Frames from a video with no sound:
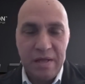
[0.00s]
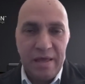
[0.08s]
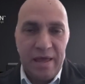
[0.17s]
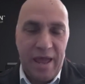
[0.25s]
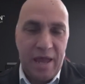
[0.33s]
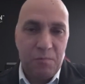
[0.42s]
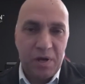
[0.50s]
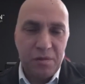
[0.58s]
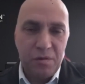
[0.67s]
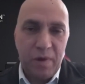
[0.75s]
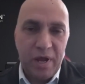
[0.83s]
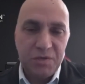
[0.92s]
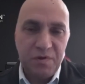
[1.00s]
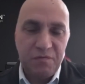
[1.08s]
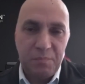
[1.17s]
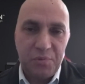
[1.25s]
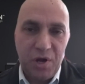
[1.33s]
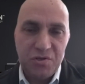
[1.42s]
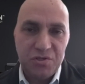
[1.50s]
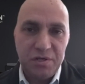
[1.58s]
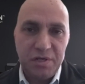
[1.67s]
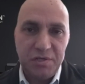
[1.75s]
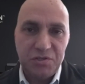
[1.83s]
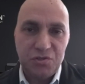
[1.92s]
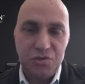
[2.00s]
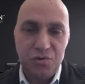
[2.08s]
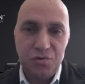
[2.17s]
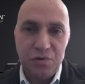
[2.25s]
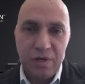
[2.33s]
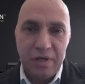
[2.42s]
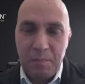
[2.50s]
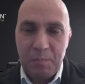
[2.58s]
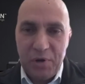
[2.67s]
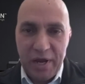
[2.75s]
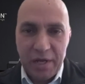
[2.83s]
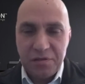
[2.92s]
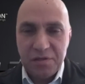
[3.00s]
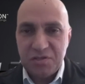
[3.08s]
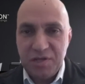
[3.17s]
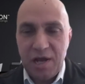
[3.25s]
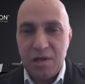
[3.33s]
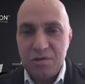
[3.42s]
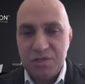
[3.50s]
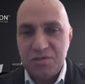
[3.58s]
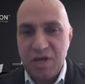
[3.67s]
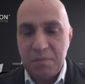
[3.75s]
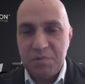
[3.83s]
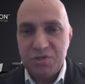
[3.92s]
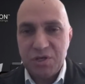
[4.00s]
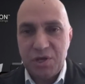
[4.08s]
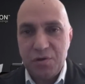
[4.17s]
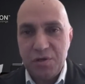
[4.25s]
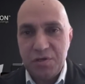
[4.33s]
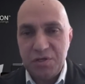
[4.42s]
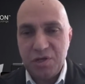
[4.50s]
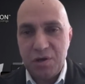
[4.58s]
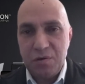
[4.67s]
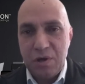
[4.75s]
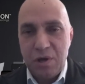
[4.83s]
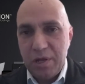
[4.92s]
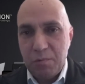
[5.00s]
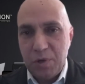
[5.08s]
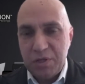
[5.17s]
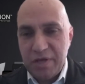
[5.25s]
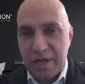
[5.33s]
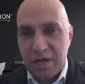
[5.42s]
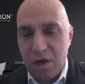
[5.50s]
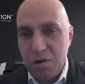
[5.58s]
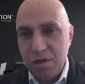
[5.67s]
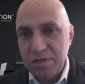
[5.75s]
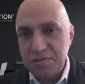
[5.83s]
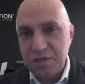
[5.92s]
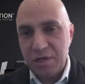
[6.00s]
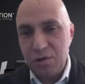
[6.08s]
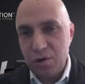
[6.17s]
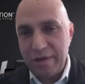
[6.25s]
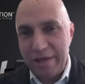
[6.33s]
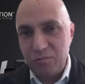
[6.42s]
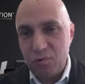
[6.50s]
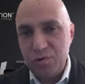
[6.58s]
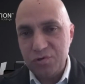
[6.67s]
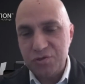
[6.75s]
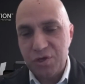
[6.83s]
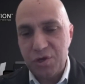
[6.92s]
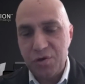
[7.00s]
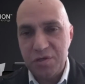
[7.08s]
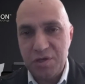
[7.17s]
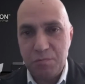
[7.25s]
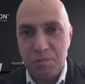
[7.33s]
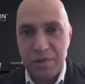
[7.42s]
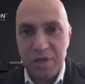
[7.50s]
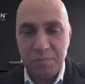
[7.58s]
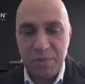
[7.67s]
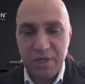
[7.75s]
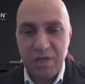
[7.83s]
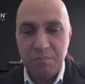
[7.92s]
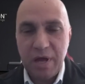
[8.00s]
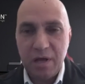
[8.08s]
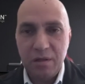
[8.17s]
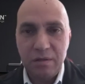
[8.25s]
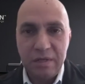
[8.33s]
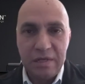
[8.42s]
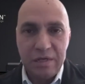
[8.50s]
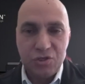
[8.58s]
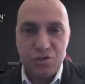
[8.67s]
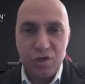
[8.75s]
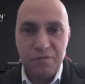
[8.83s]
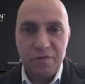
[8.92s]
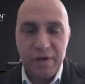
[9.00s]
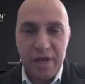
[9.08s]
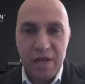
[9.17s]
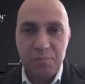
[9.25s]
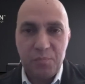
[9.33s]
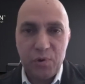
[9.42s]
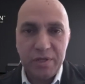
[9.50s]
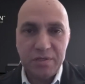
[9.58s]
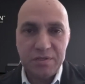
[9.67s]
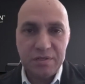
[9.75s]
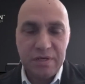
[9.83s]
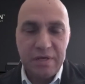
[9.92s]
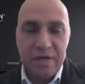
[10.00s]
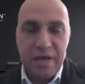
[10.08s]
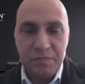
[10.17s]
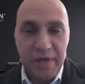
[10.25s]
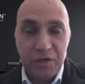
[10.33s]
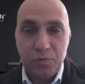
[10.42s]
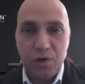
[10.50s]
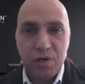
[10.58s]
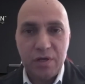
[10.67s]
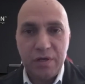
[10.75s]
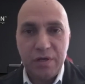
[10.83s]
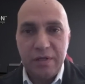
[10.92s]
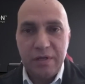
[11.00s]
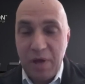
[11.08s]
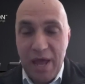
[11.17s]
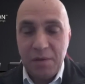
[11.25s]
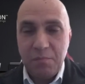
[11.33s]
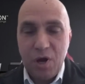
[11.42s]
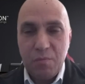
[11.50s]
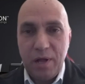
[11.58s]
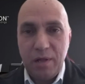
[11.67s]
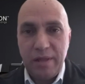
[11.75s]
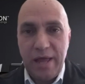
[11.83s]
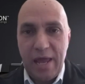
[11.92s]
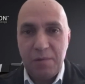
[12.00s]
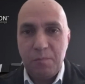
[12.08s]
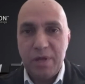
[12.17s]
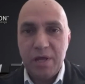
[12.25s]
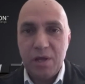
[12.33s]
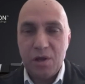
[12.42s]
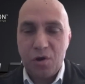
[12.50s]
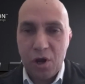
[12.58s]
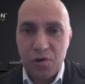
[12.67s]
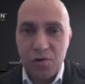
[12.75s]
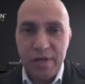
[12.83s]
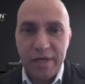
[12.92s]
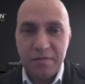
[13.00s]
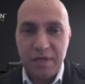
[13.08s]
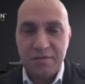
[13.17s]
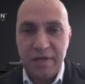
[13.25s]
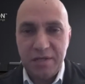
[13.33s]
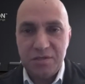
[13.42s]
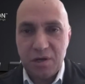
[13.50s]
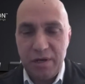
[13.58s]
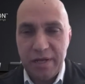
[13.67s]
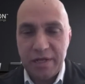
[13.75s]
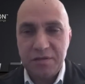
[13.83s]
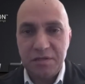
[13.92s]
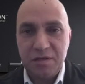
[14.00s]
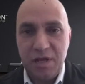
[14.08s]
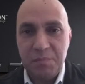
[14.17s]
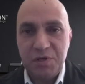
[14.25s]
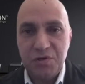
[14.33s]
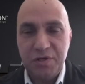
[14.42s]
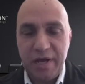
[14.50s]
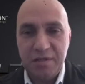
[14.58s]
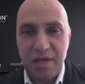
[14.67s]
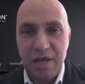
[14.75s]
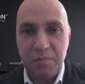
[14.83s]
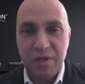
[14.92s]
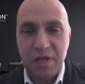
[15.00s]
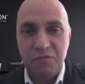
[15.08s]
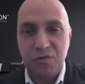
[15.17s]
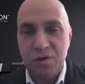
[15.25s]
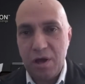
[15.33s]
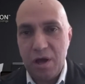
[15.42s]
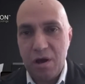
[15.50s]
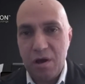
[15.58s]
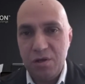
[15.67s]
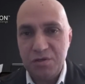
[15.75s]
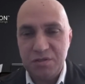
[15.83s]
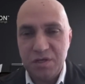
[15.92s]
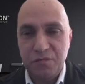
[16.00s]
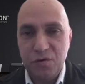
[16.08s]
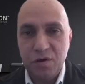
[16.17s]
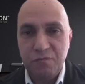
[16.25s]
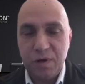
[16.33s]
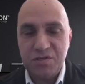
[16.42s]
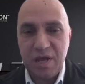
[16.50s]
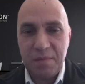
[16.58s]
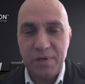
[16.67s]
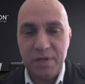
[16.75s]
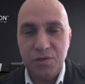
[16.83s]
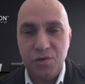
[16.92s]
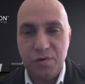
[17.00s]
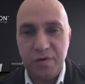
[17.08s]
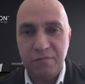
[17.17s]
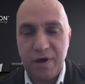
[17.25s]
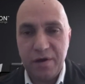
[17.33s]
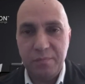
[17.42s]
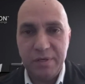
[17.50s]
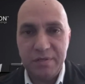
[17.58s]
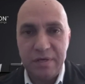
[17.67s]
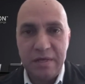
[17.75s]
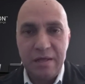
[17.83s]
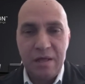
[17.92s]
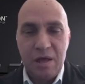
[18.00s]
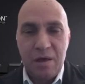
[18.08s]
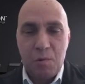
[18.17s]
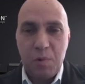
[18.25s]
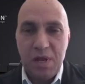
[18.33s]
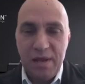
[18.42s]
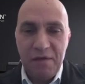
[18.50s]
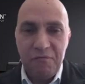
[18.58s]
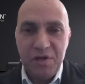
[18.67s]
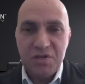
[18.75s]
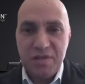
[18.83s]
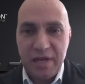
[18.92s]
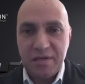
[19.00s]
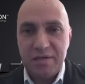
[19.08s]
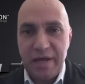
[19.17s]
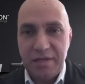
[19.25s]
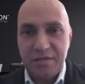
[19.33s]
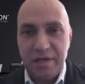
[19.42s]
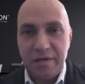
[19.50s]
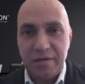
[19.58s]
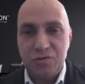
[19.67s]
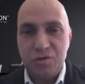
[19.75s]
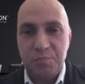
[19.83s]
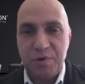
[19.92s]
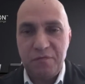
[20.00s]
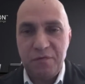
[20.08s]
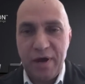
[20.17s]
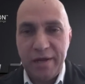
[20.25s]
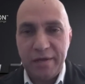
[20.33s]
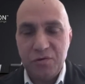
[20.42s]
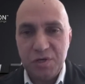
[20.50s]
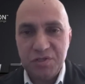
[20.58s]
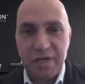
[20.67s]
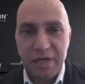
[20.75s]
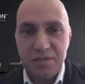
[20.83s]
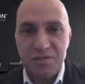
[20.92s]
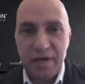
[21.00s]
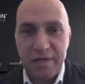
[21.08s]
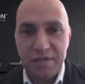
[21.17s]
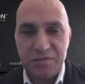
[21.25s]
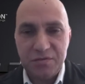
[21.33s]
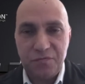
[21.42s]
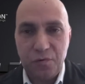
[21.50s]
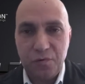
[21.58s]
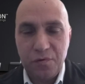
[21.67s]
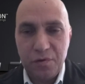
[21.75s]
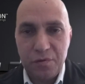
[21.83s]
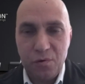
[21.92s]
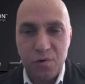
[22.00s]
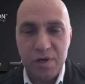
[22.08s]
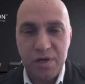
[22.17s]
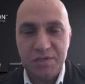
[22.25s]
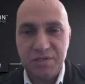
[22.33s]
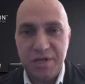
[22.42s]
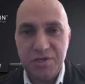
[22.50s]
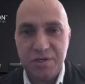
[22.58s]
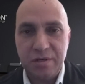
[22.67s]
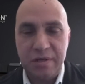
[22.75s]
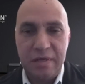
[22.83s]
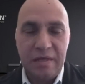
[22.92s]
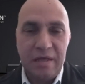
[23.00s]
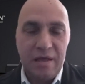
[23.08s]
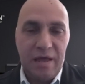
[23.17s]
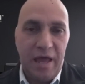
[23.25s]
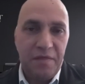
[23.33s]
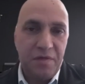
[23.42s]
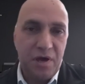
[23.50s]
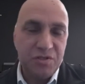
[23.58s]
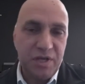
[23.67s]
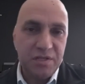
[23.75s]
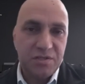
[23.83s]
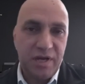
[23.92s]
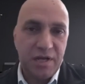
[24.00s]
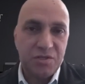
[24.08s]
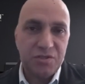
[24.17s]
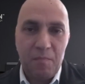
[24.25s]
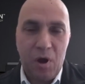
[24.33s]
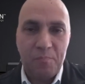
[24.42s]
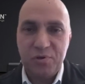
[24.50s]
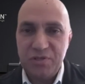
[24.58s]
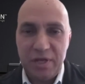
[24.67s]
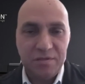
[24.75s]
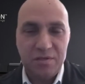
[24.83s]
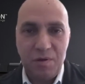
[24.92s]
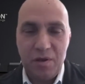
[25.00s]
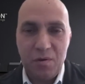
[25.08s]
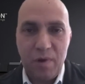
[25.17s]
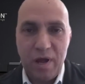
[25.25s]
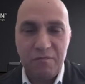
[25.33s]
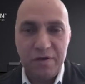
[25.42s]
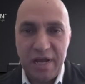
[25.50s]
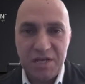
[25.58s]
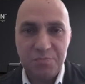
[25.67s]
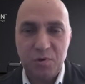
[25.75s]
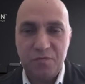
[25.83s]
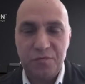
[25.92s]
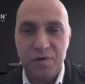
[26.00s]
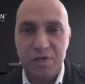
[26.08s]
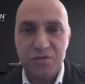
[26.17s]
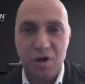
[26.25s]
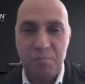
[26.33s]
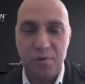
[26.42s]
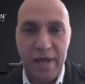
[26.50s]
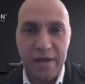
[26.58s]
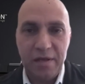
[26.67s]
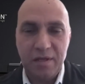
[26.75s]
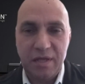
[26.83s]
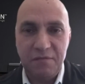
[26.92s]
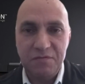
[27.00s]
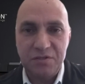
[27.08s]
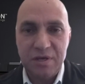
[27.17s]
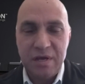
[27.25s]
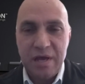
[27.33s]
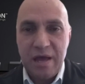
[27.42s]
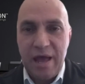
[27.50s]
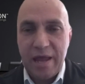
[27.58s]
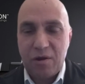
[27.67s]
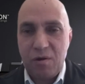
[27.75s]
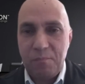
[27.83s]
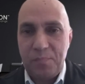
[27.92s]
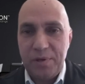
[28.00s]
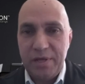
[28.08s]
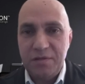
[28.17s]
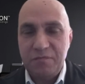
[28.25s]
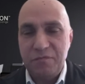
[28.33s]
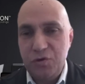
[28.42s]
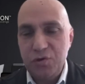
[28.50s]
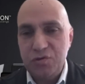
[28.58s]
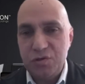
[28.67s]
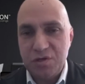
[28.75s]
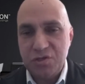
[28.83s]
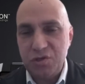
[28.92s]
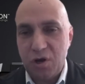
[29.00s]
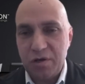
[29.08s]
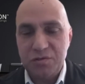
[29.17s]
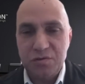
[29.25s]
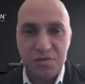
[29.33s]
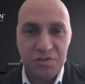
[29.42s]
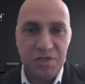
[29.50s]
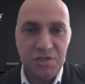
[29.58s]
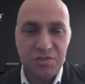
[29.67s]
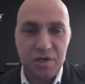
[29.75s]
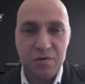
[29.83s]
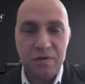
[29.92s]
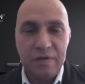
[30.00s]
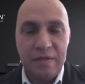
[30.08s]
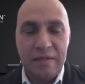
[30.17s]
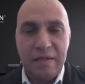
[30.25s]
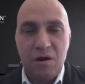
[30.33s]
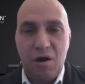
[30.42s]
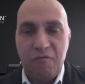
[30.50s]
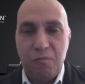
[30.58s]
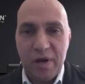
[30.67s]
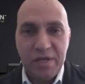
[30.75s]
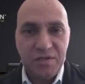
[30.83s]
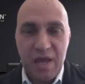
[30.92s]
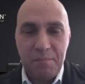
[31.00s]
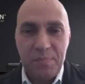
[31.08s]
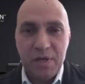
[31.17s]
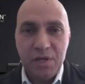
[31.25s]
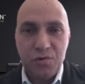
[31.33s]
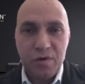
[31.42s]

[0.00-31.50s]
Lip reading: And one of the ways we've approached it is to break the silos in cybersecurity. So we take a holistic look at all your security, whether it be email, server, endpoint, network, and mobile, and we correlate that data, collect the telemetry data, and we give you a holistic view of what's happening in your environment. We leverage that data to provide risk insights for the organization. And those insights are presented in a way of a dashboard, for example, and it gives a complete view to the SOC, to the CISO, of what is happening in your